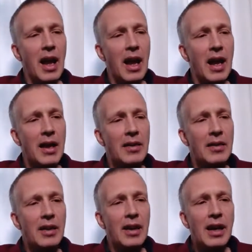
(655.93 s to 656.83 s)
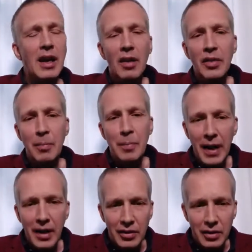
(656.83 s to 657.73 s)
and he, on the
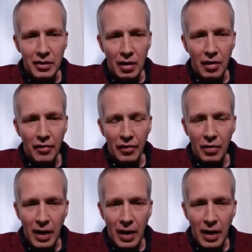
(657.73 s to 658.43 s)
basis of